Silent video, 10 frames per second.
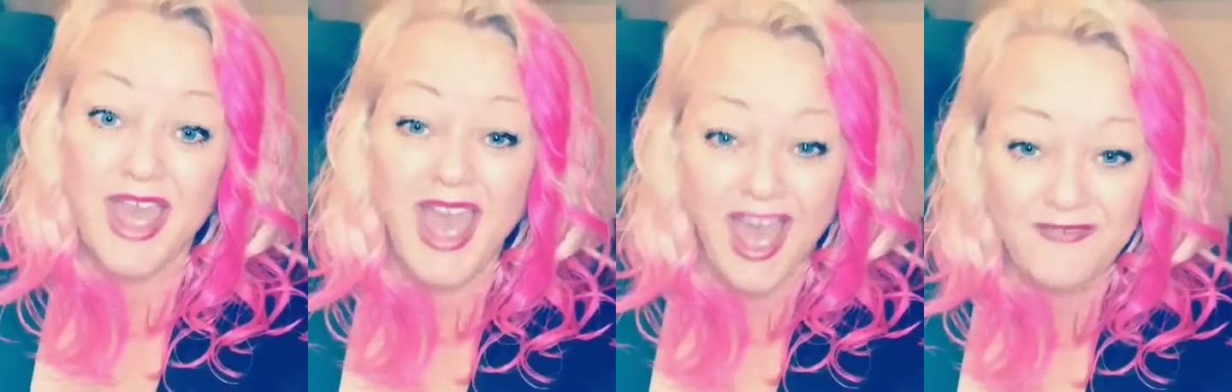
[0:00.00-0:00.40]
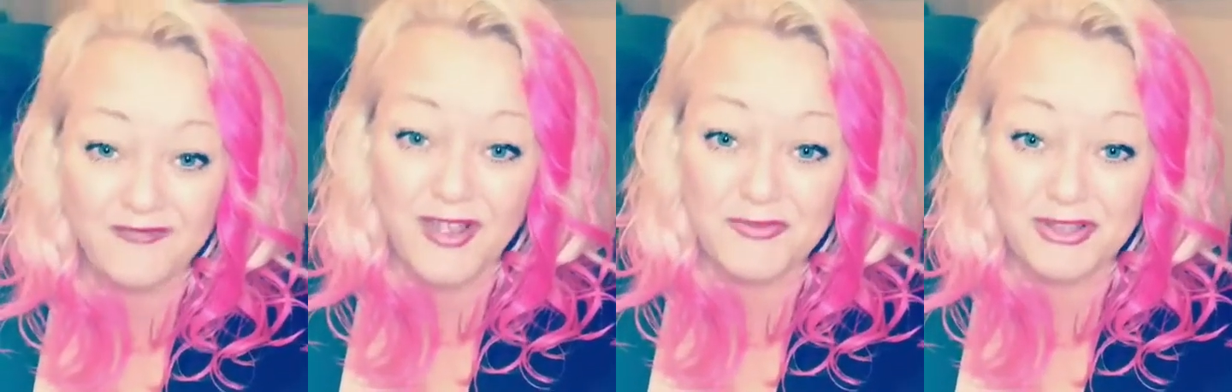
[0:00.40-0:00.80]
Have
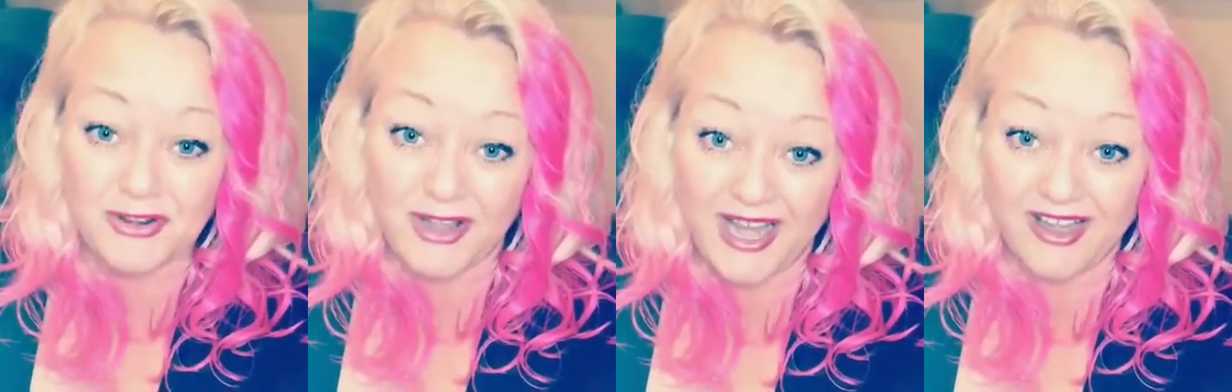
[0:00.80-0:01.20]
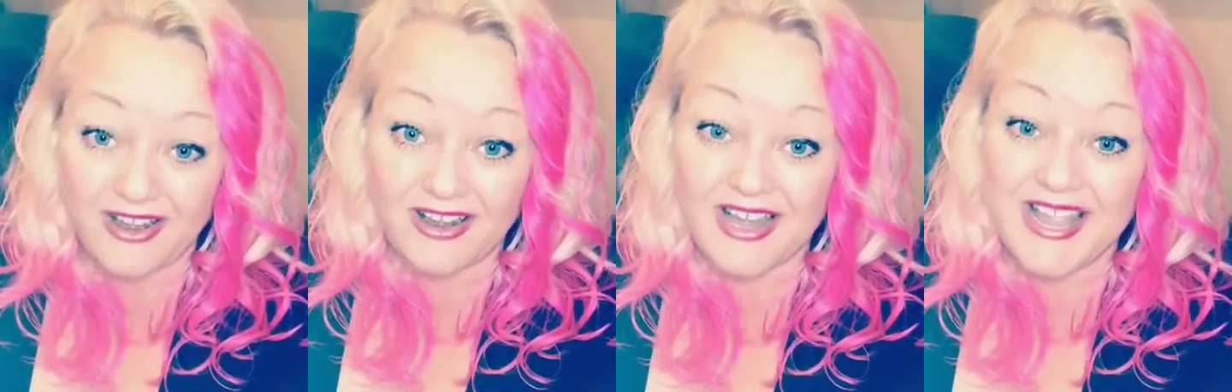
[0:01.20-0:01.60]
fun with your
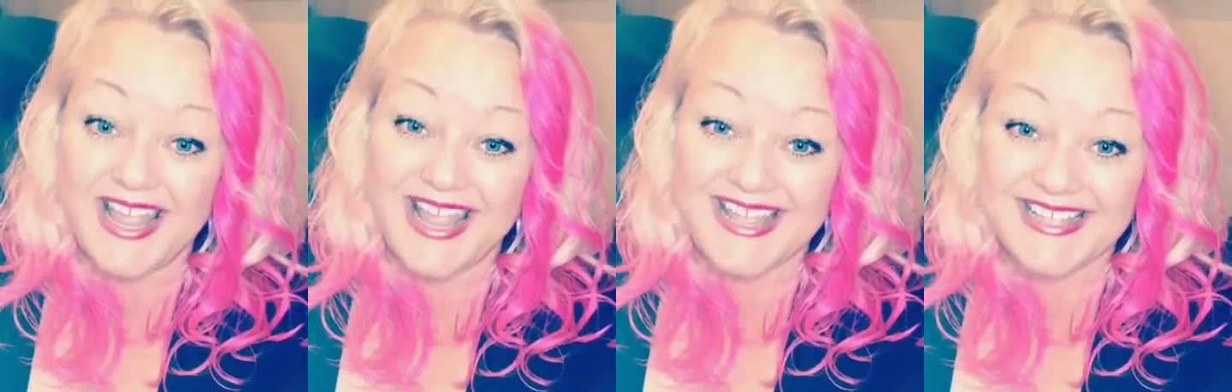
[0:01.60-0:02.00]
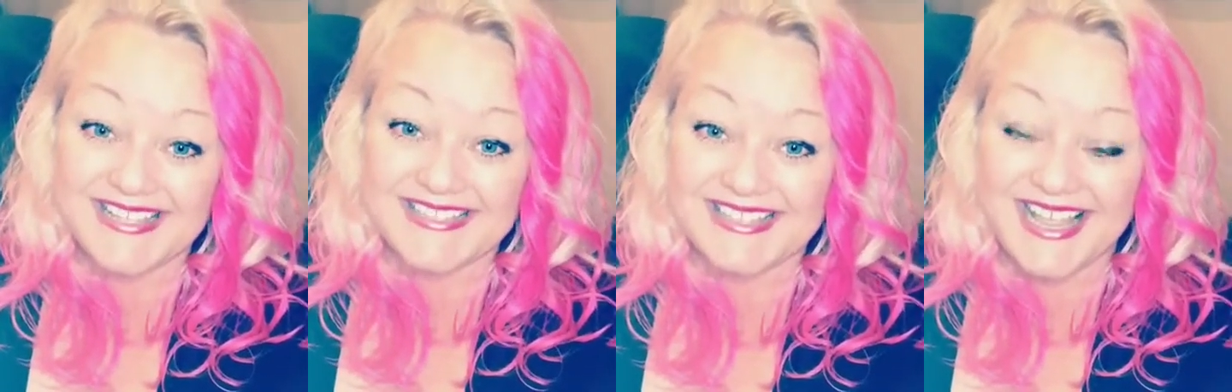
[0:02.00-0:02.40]
hair
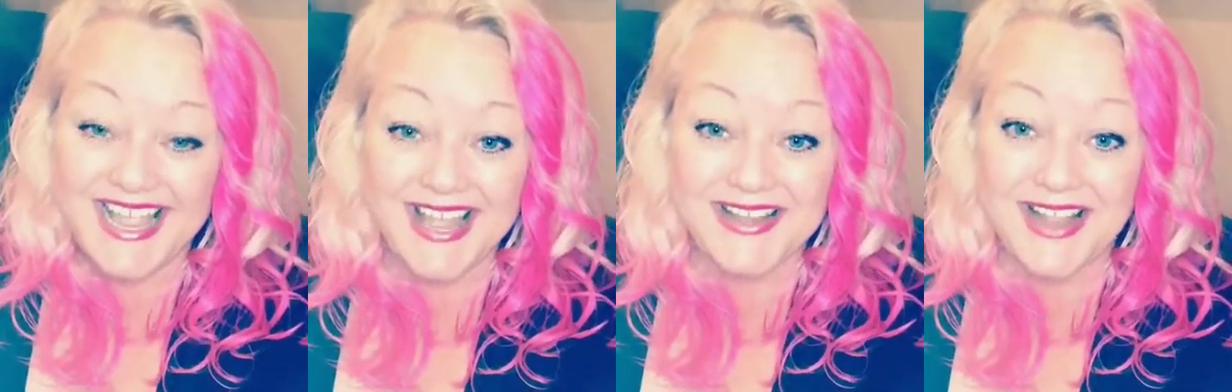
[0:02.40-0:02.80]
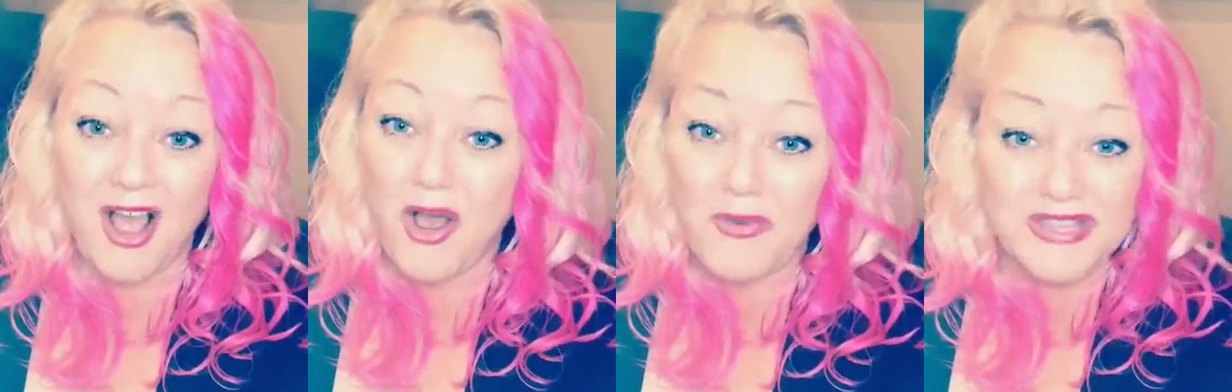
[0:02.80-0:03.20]
and
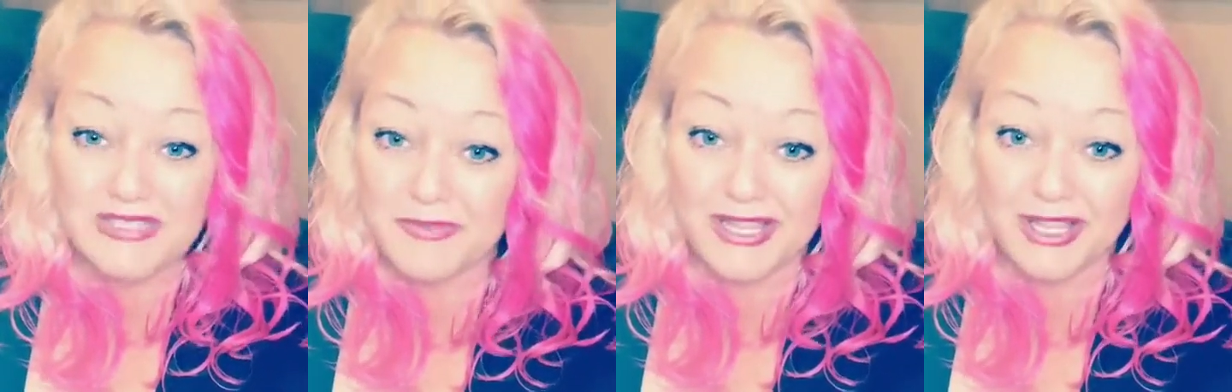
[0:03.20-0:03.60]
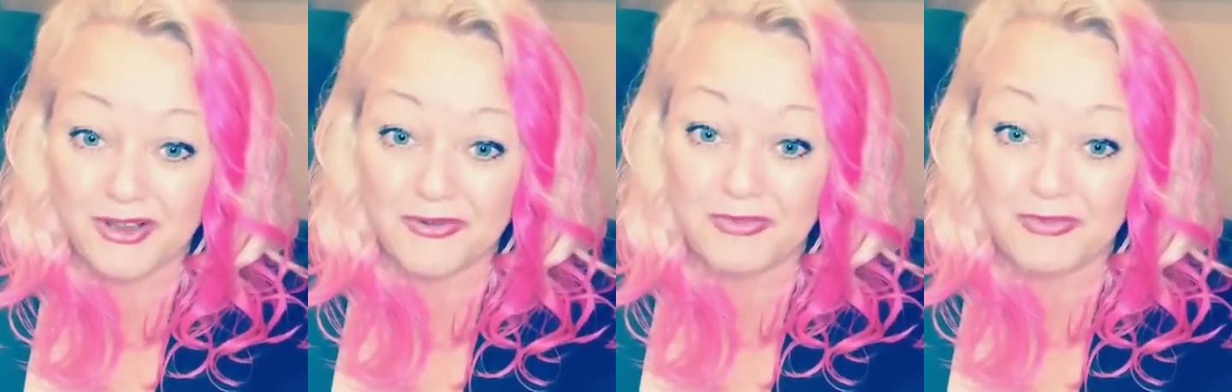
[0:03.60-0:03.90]
always be you.